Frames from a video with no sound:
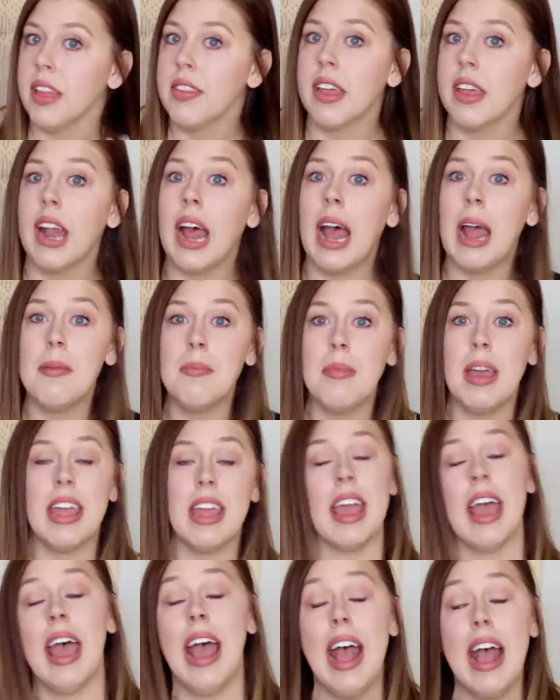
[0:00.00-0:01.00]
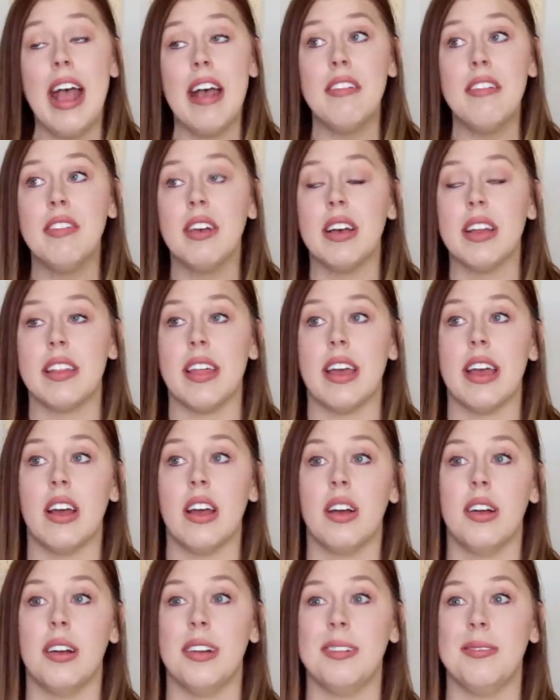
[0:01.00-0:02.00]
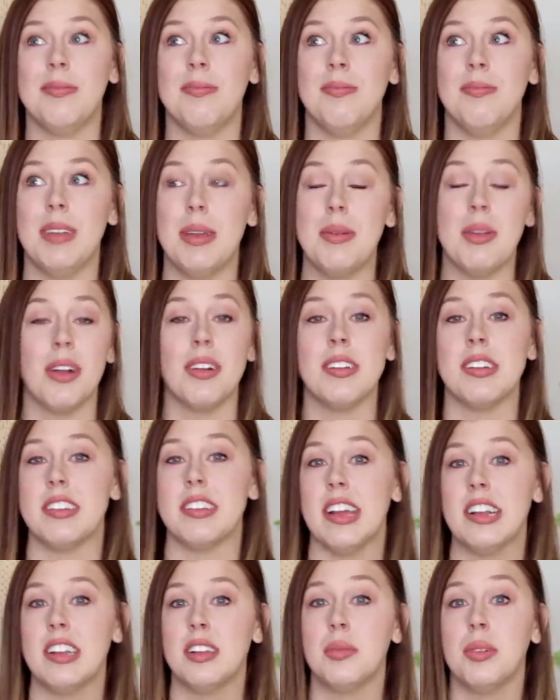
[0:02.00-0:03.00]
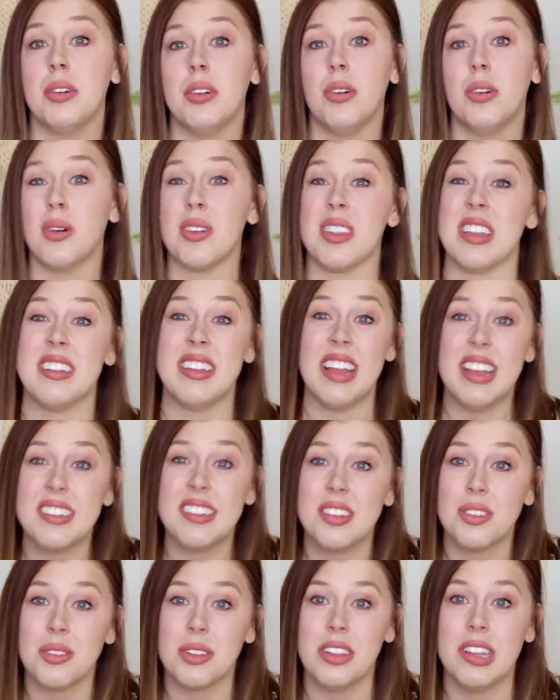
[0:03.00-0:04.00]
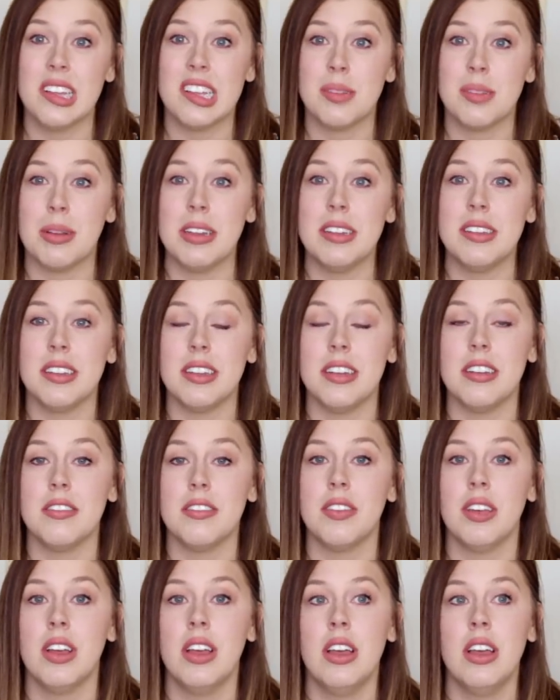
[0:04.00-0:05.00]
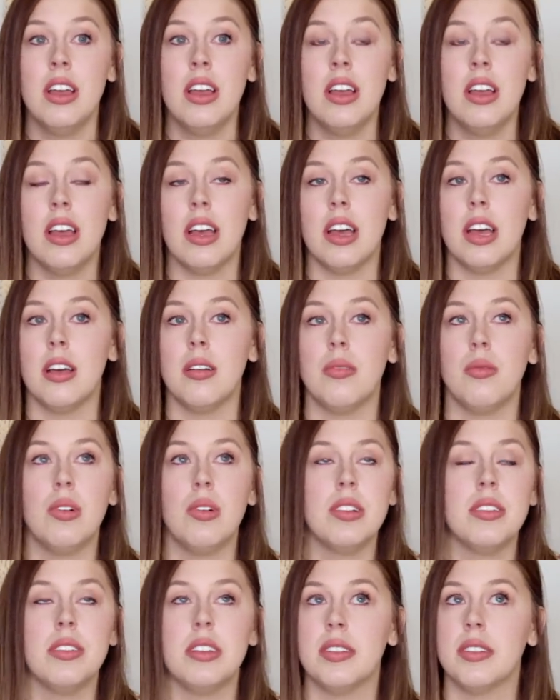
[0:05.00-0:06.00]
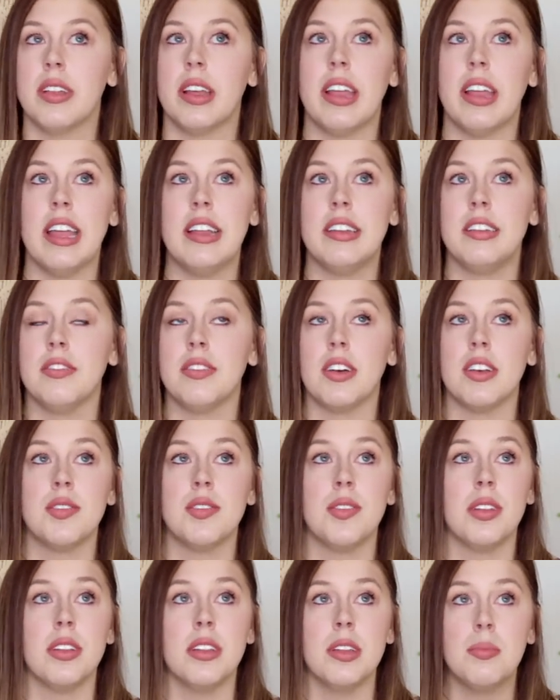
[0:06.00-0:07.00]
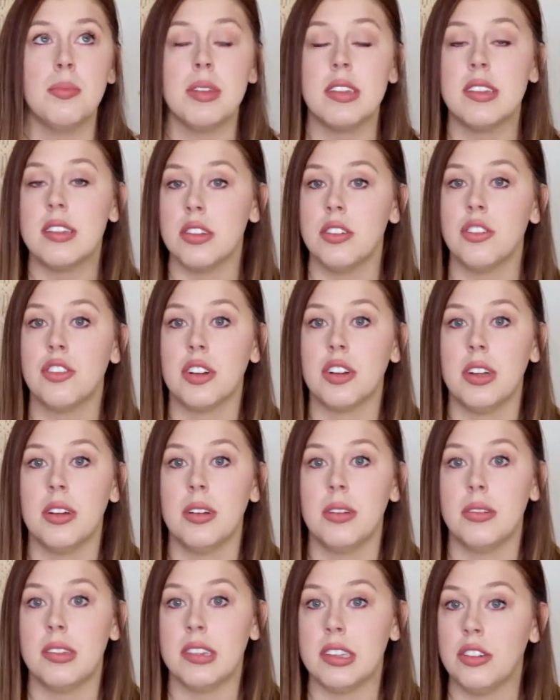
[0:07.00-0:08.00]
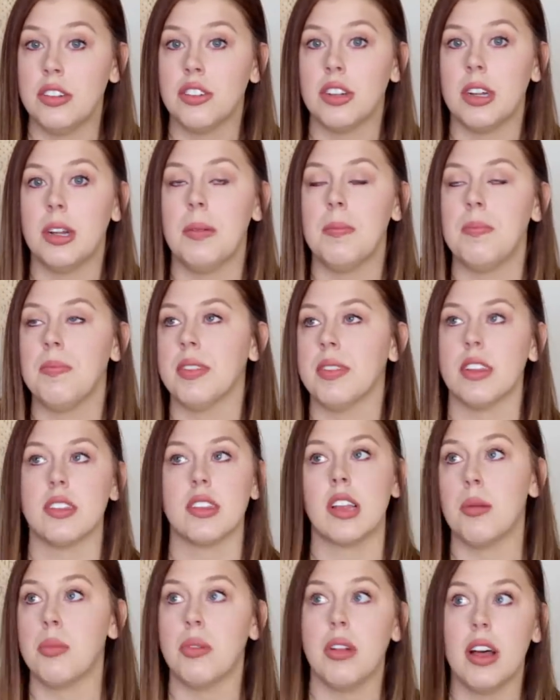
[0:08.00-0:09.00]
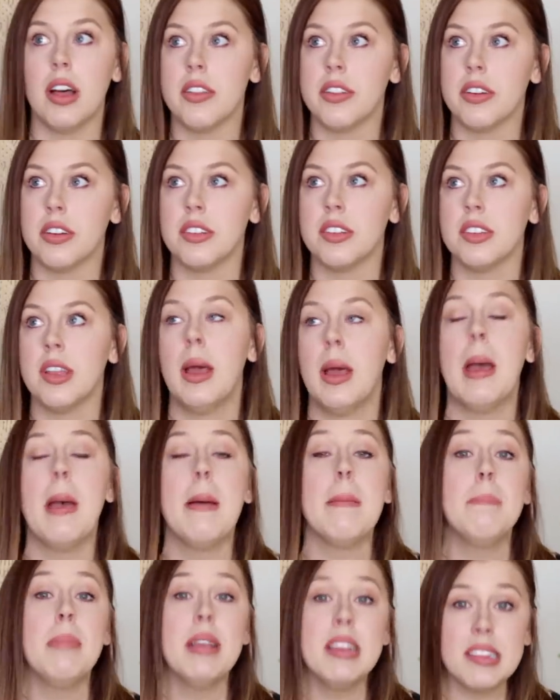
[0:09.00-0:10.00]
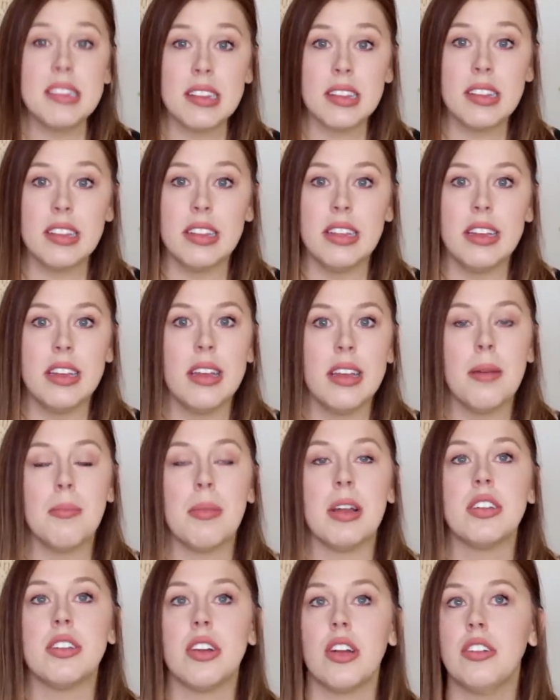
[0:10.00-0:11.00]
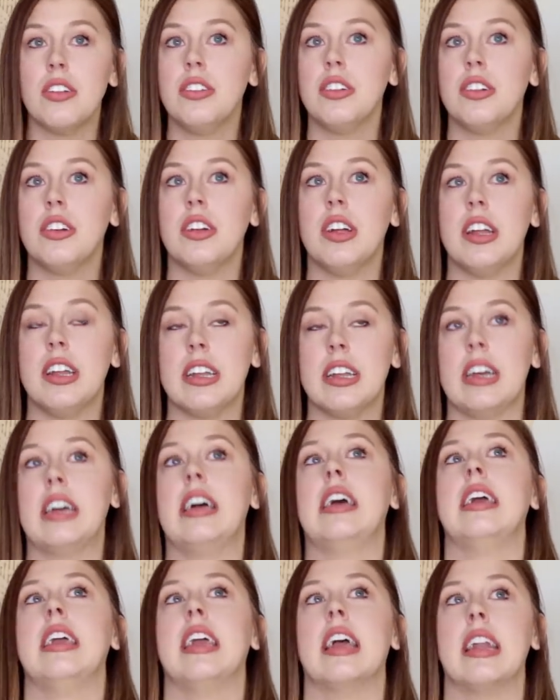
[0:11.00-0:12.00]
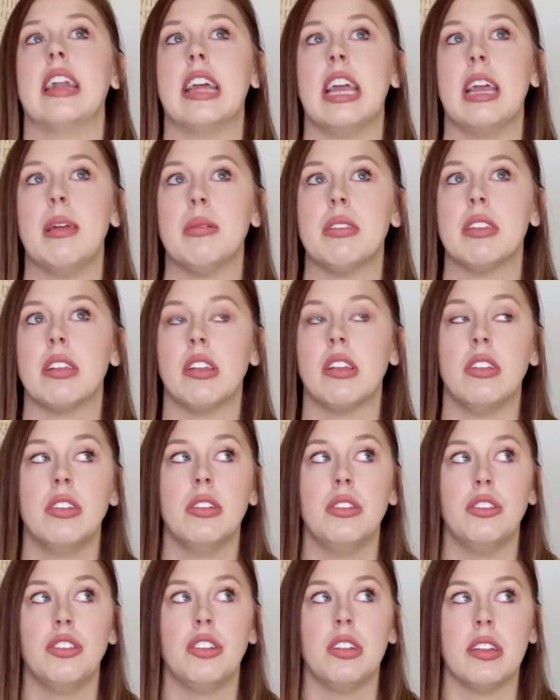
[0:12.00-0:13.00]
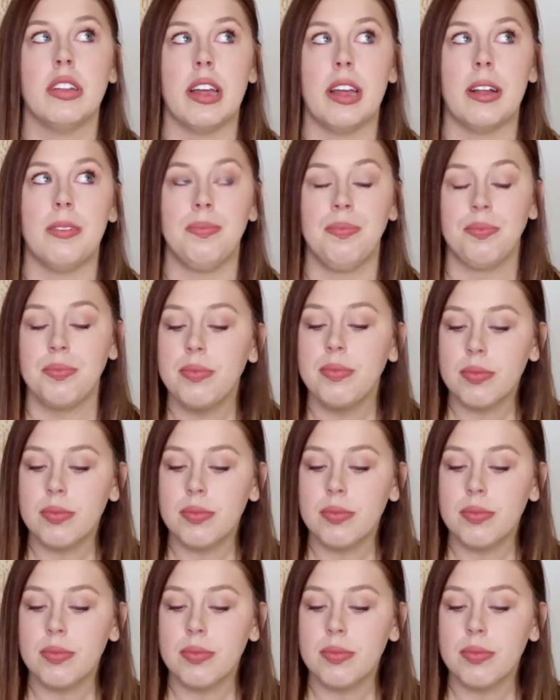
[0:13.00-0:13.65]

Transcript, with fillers: that I may have that um, maybe aren't detectable or the test is really expensive. Um, one was like antiphospholipid syndrome, there's a couple others. Basically, my doctor and I kind of came to the conclusion that